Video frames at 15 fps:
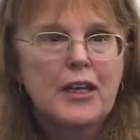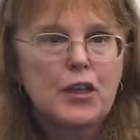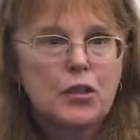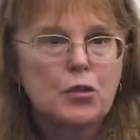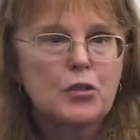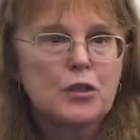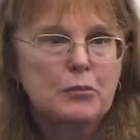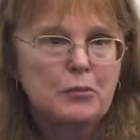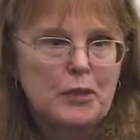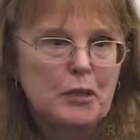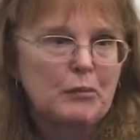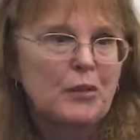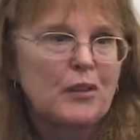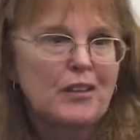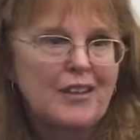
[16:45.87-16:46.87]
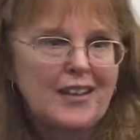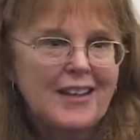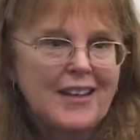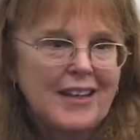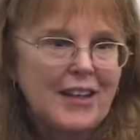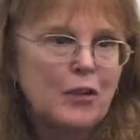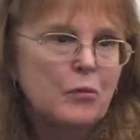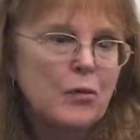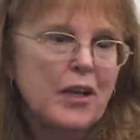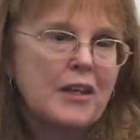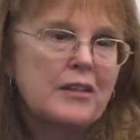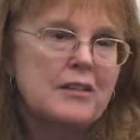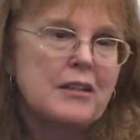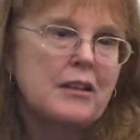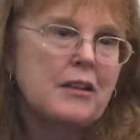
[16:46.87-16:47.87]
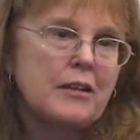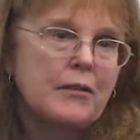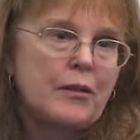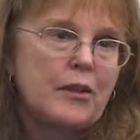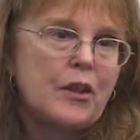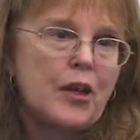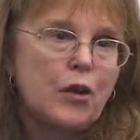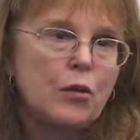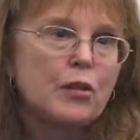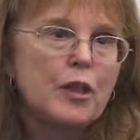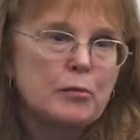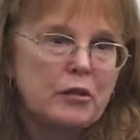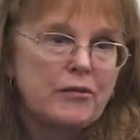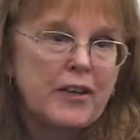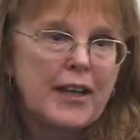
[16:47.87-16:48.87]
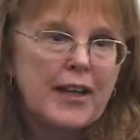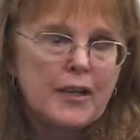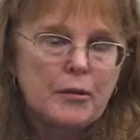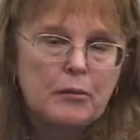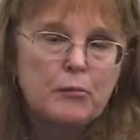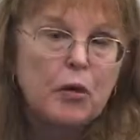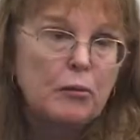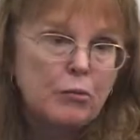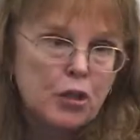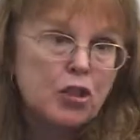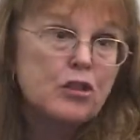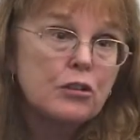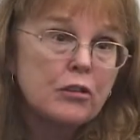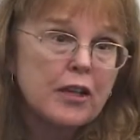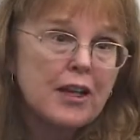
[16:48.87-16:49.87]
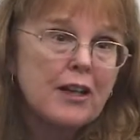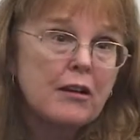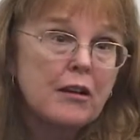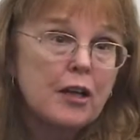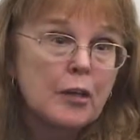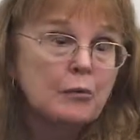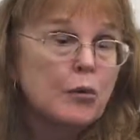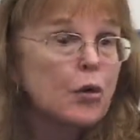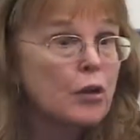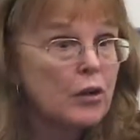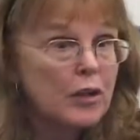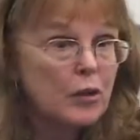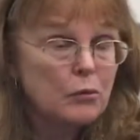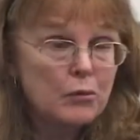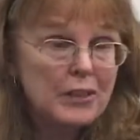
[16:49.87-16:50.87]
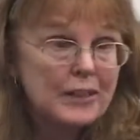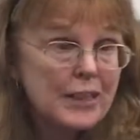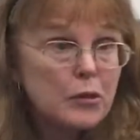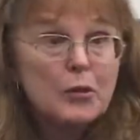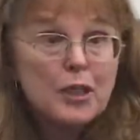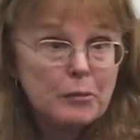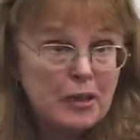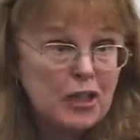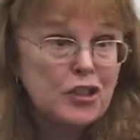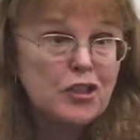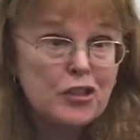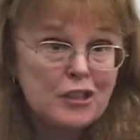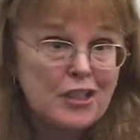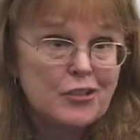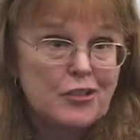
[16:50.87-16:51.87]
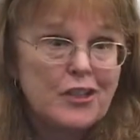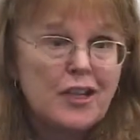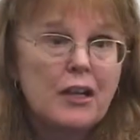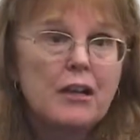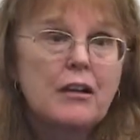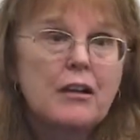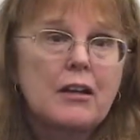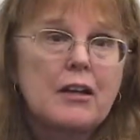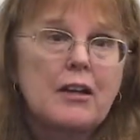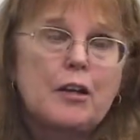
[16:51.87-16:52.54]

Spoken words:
using people in ways that not only provide more personal care and more literally patient-centered care,